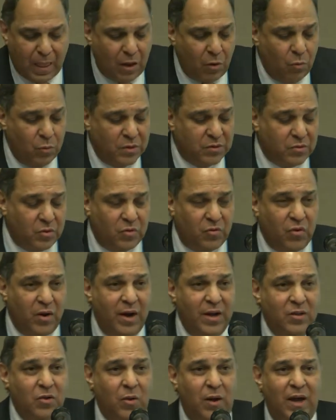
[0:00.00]
was to
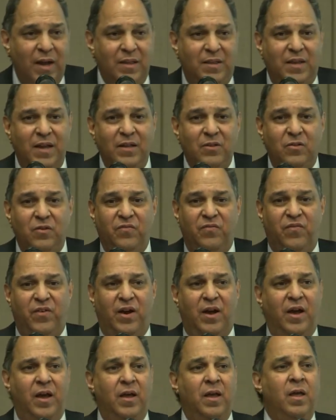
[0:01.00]
try to
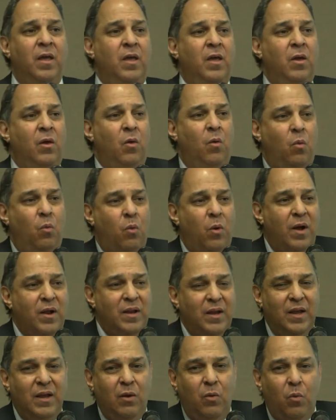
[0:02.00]
identify
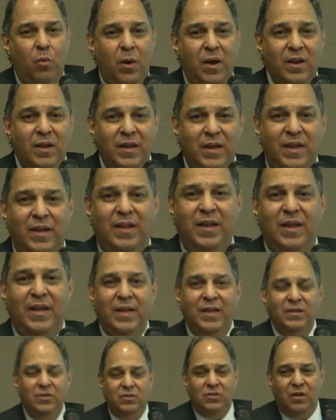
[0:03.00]
what it
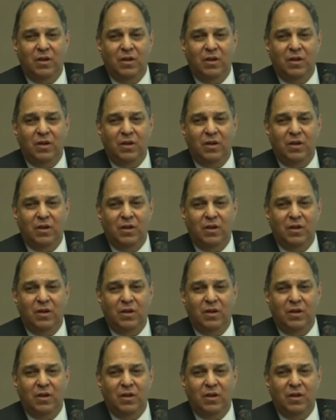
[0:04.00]
is